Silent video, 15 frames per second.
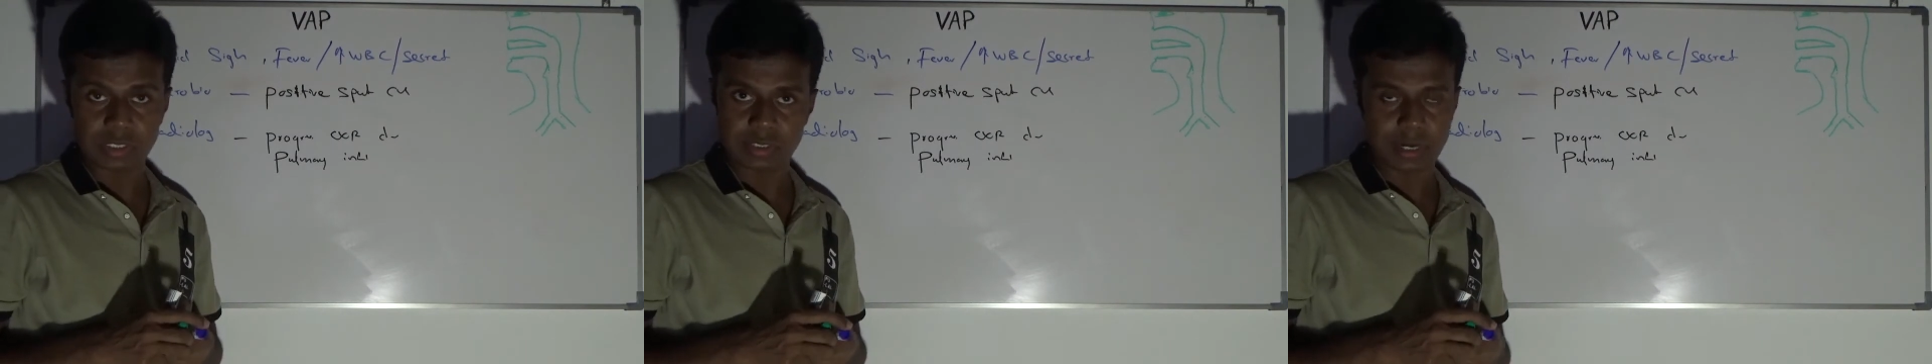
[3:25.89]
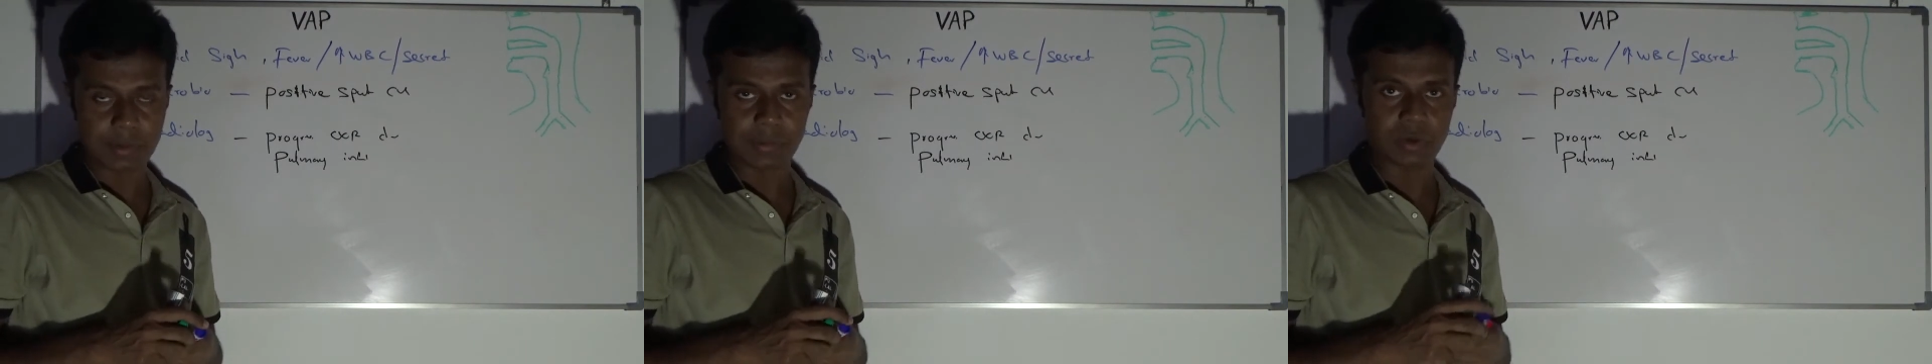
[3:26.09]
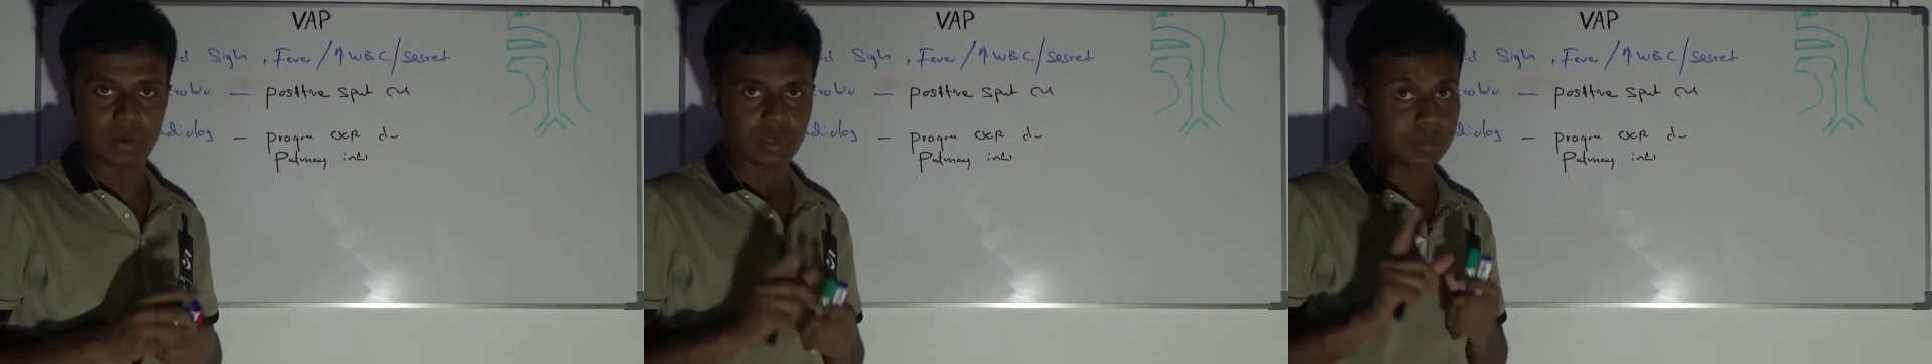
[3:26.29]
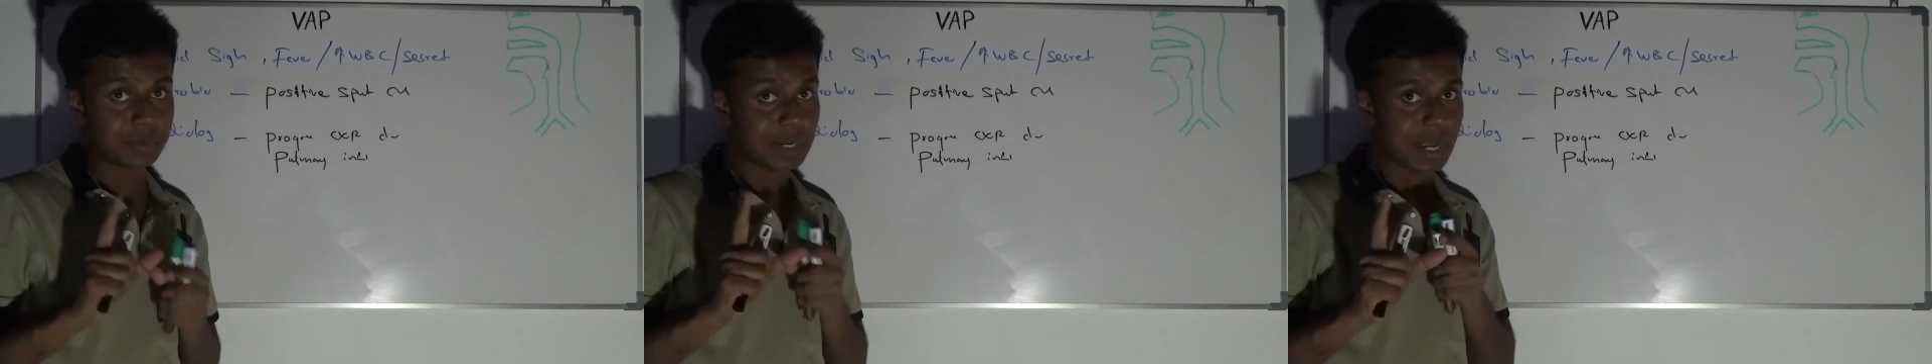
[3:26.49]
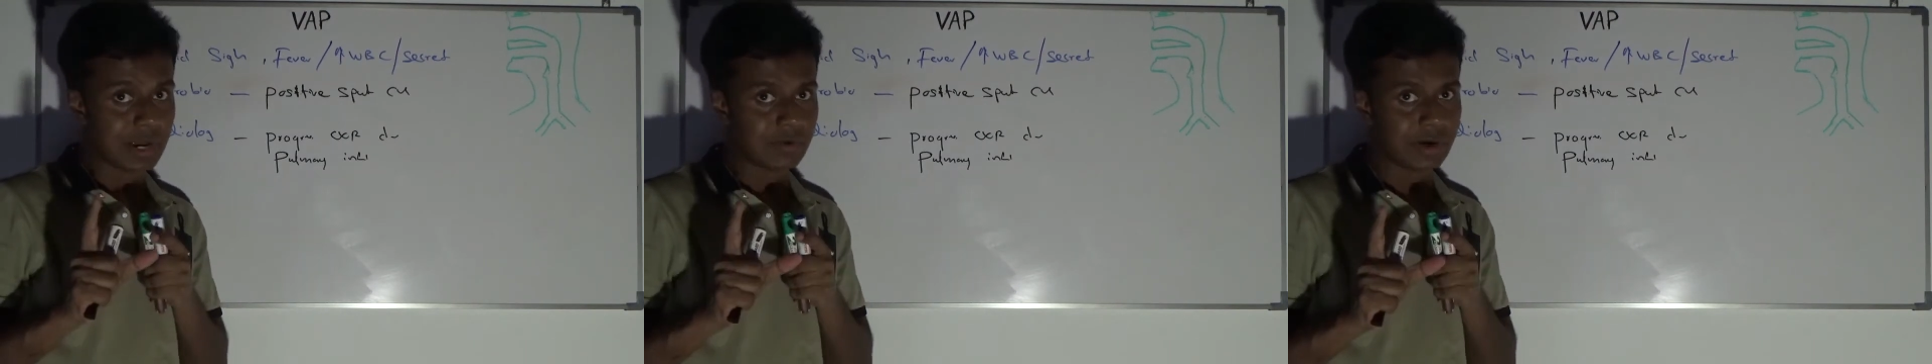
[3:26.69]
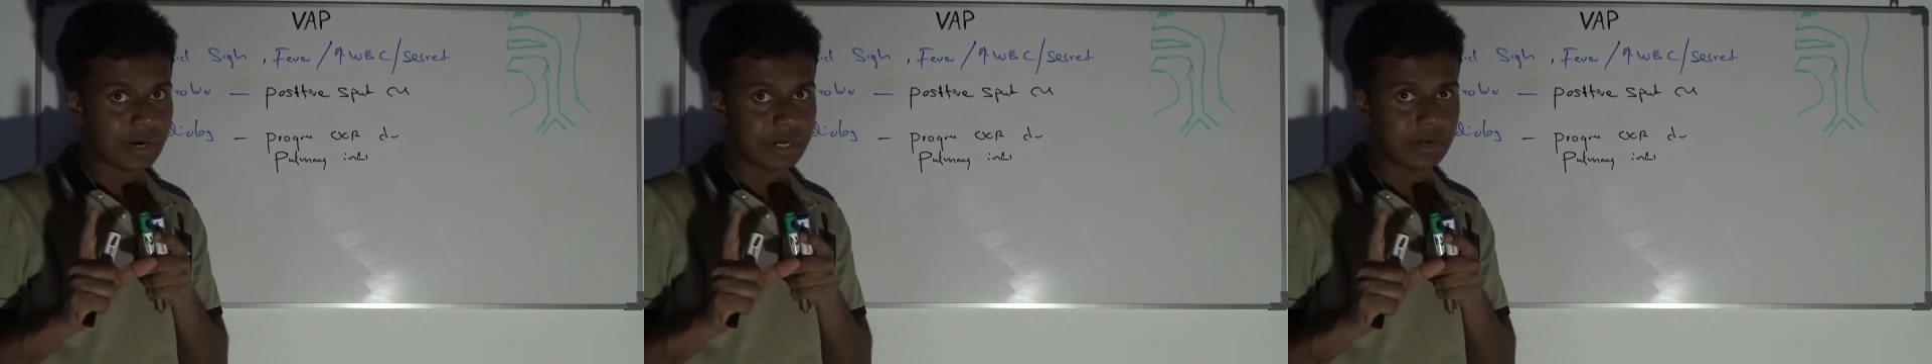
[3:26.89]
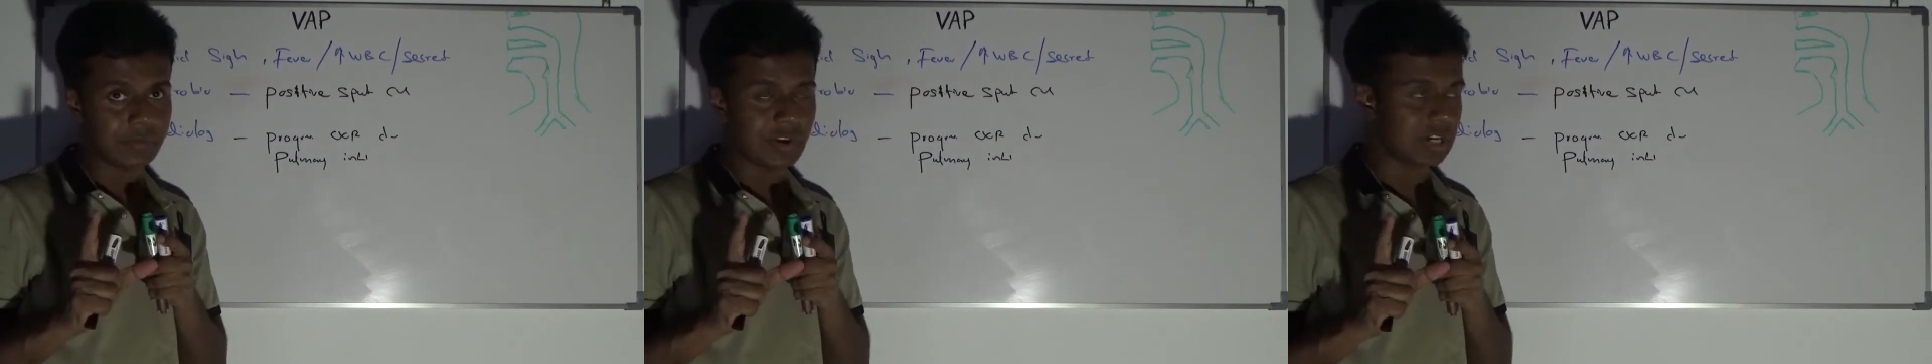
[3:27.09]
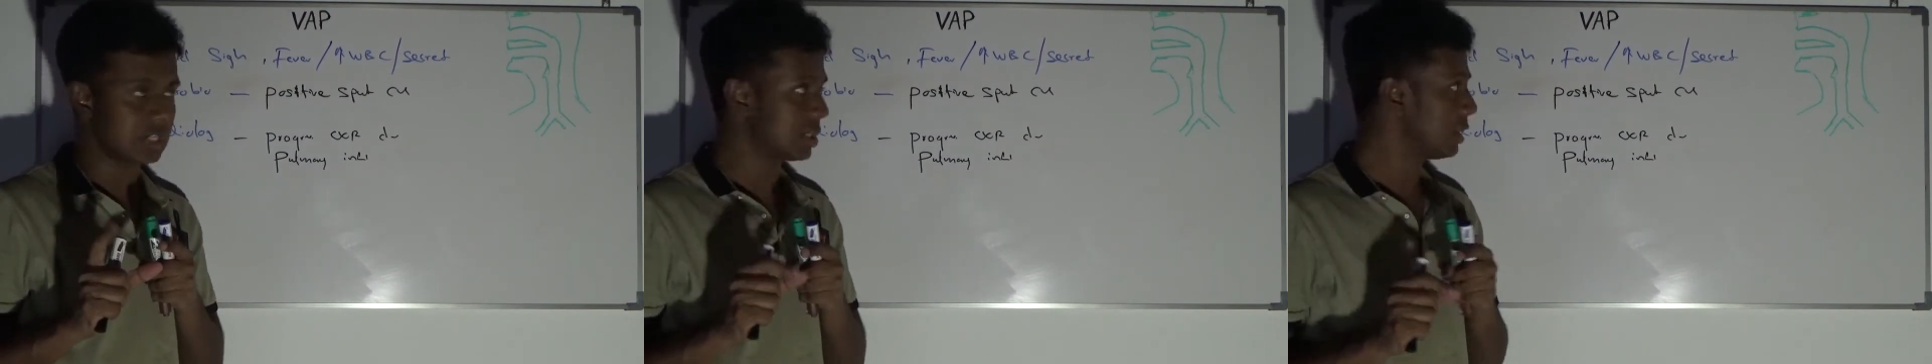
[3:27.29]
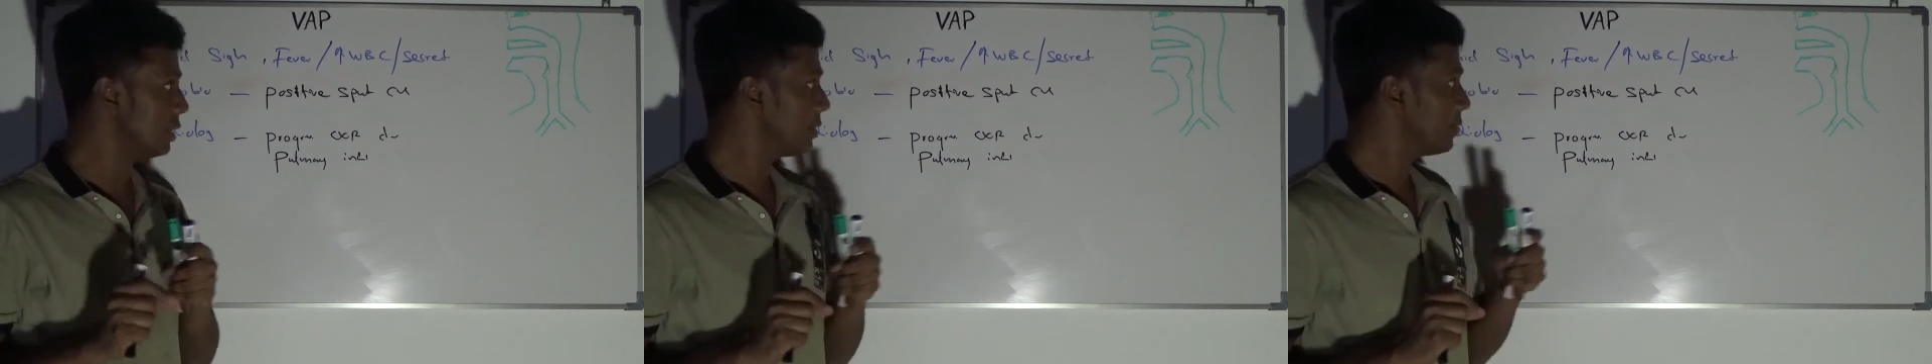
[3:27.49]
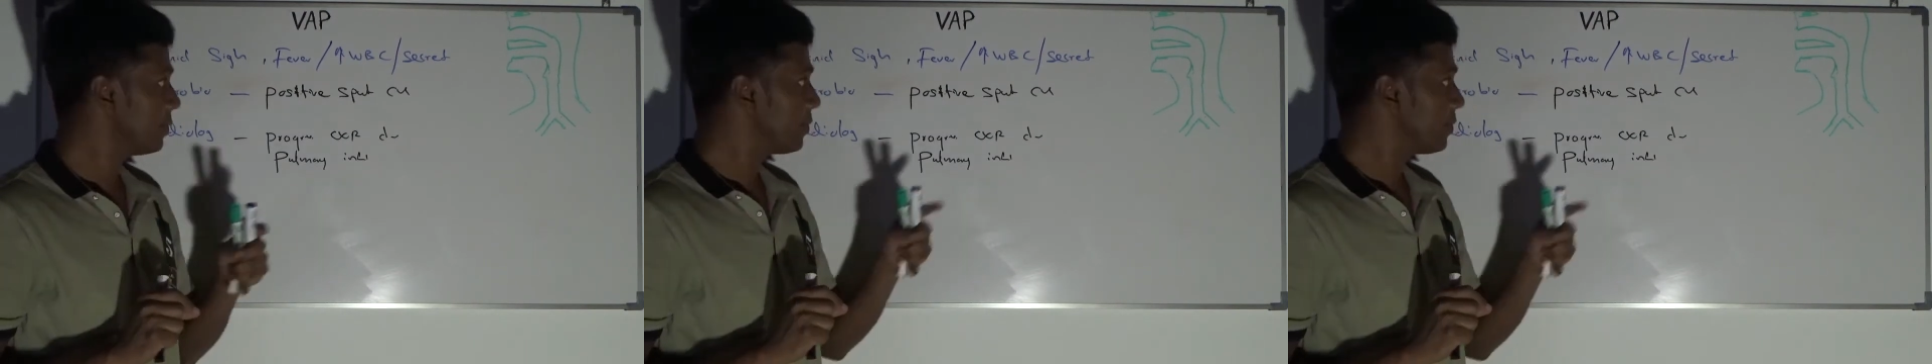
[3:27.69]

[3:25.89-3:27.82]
That means hospital acquired infection.